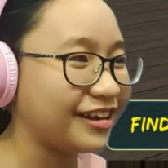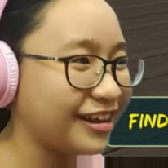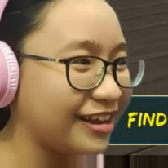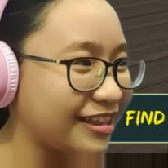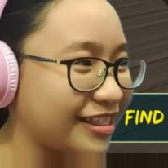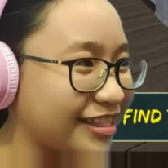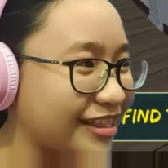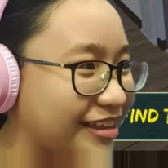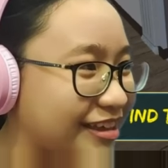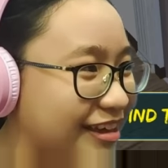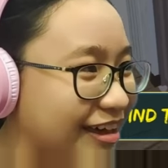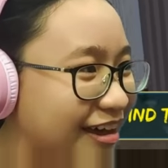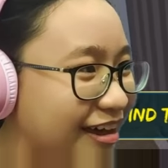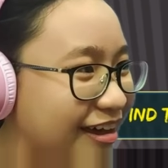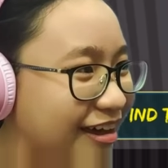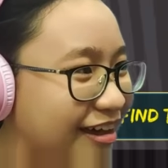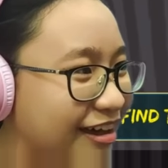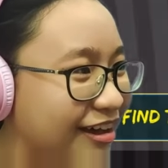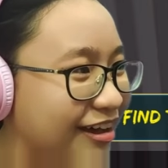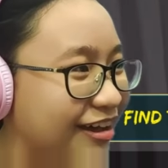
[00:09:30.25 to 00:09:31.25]
Let's go!
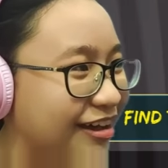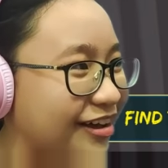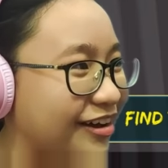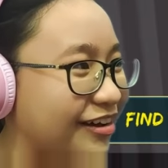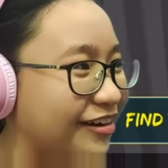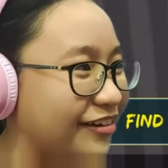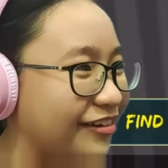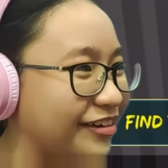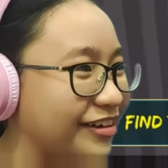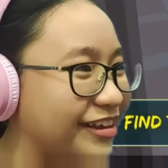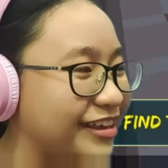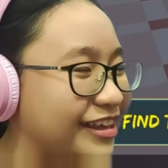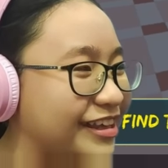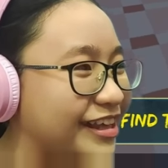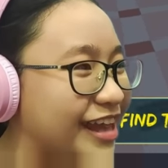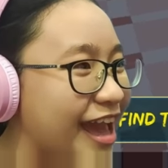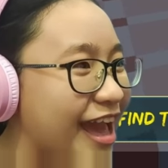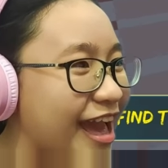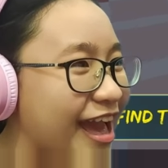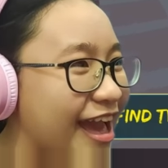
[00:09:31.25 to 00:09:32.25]

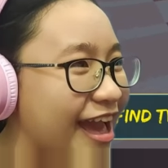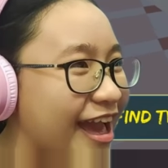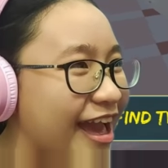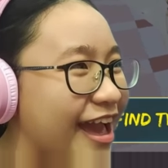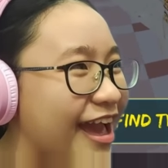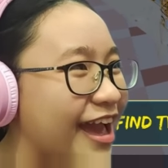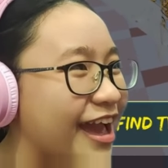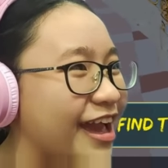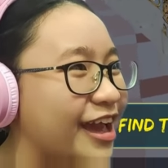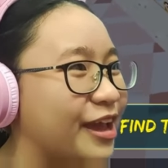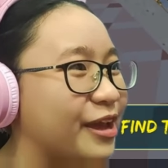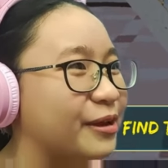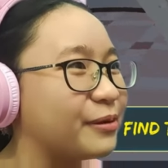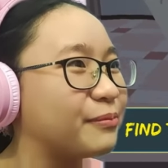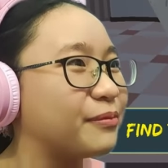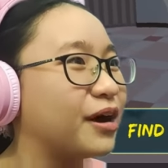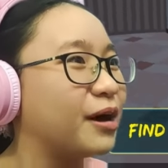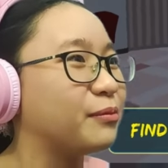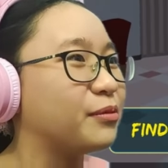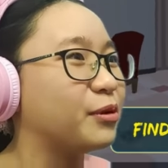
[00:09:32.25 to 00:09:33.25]

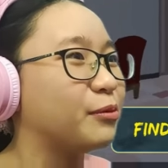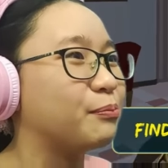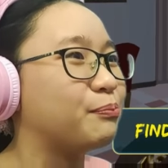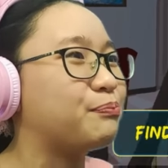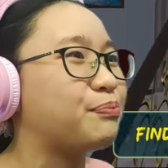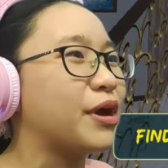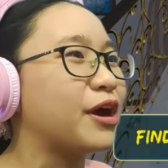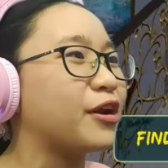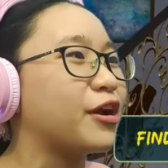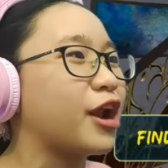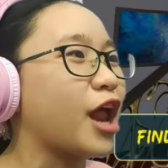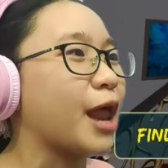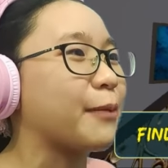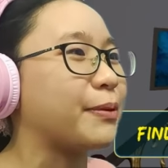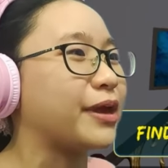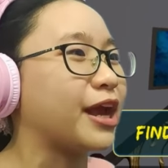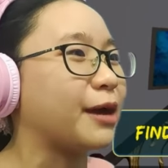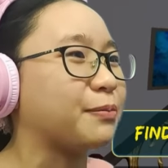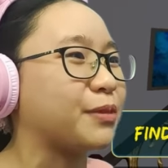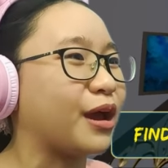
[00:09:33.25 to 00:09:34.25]
Yay! Mom, you better not
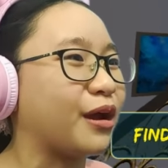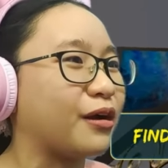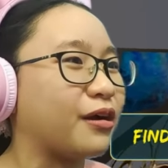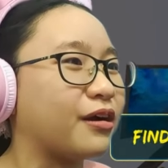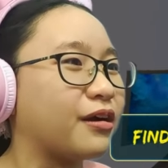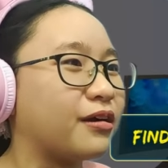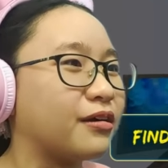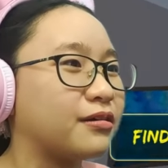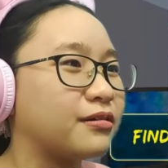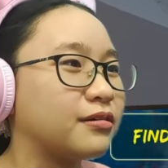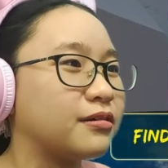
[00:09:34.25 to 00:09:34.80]
be up there!